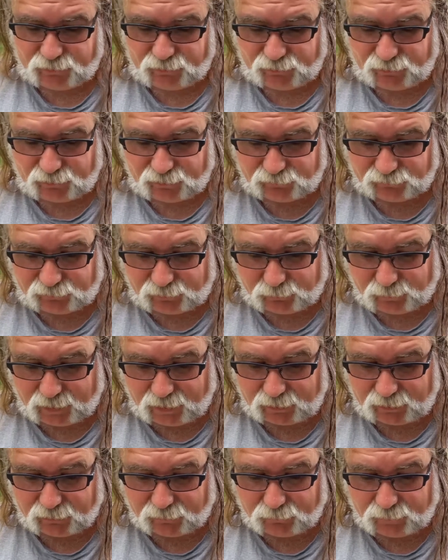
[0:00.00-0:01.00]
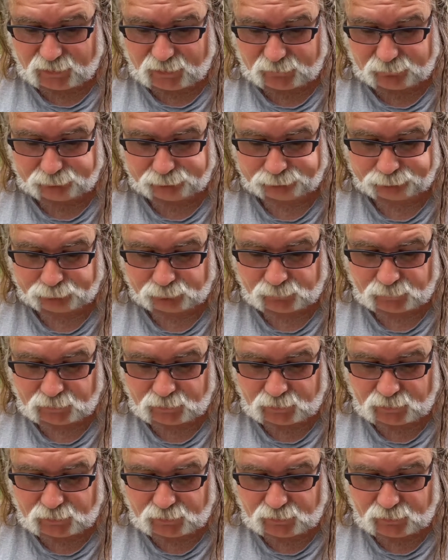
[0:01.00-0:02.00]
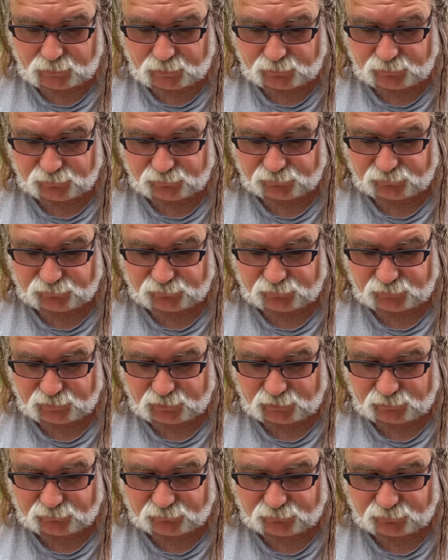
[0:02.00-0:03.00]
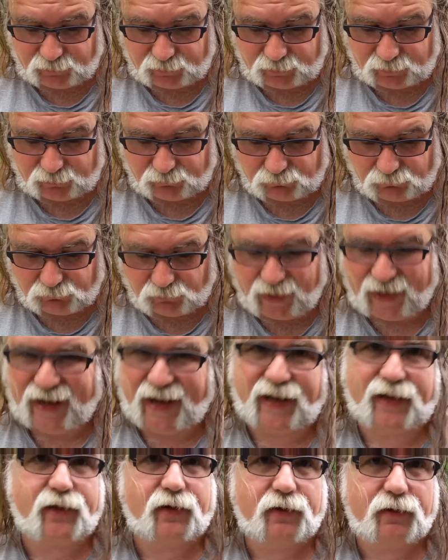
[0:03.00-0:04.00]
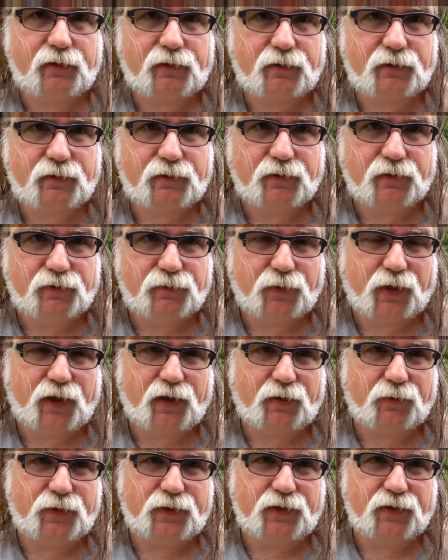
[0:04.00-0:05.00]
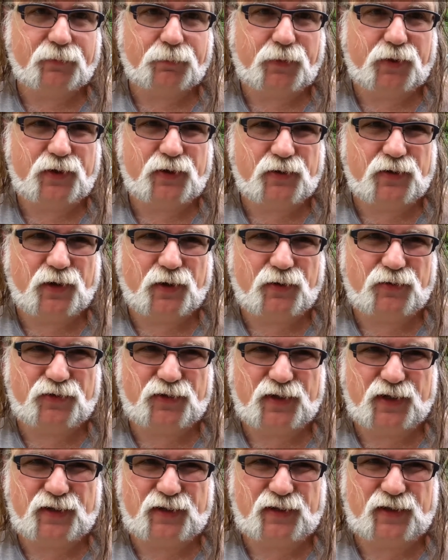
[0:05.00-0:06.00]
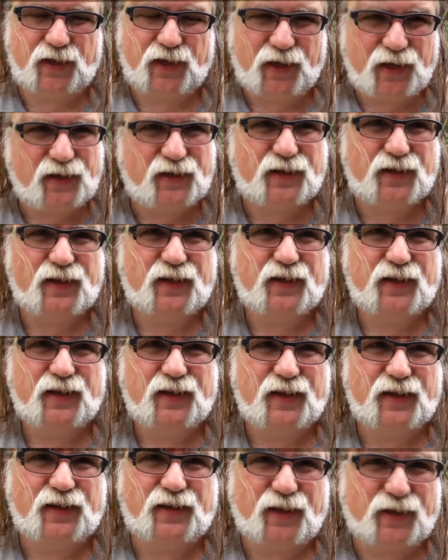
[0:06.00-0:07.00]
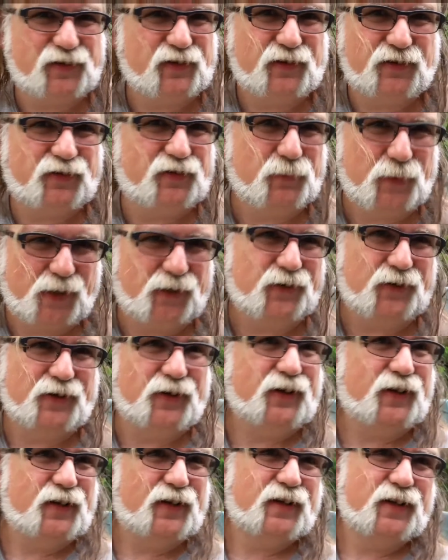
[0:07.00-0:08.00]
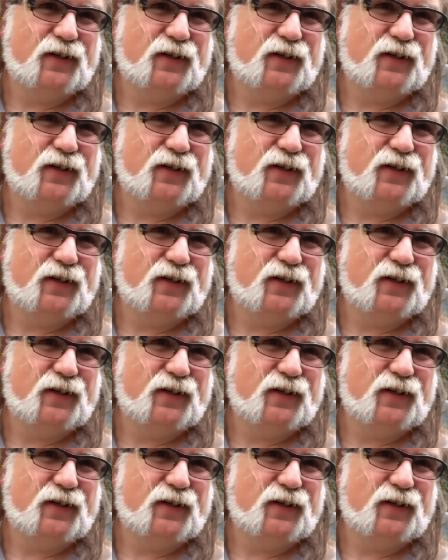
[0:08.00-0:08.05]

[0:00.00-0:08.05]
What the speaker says: new to this tobacco, it's a little rank as well. When you put your nose in the tin, it doesn't smell good.